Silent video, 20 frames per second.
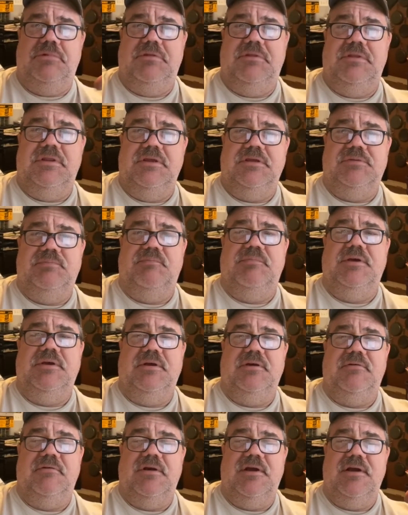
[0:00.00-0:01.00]
this big
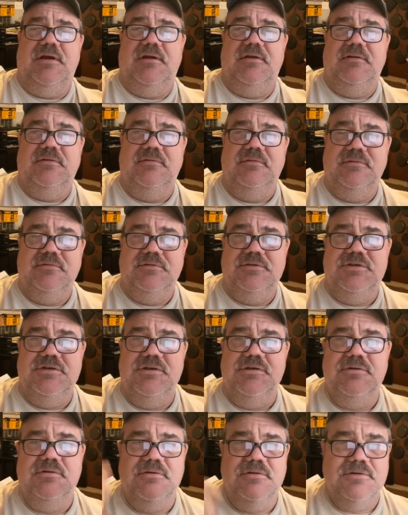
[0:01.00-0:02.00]
around,
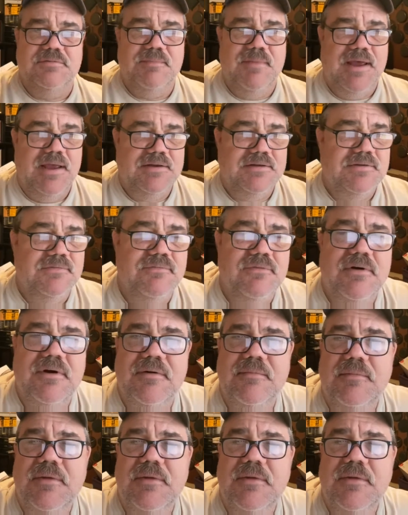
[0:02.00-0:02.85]
huge, massive rope.